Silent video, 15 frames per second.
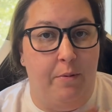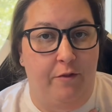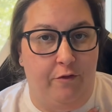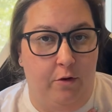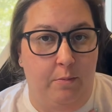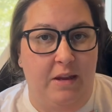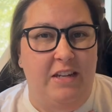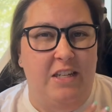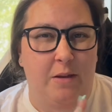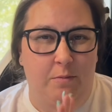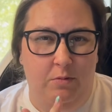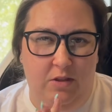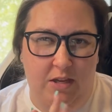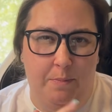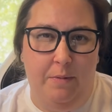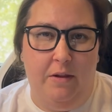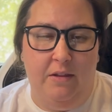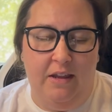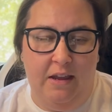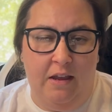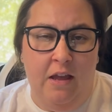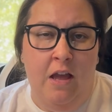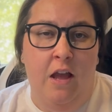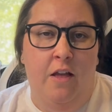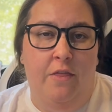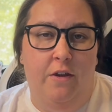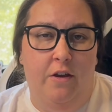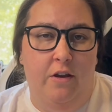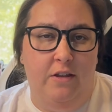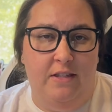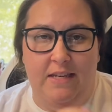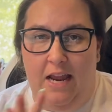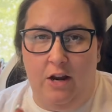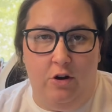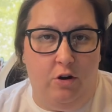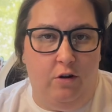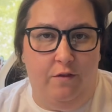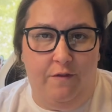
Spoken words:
but for me, typically the standard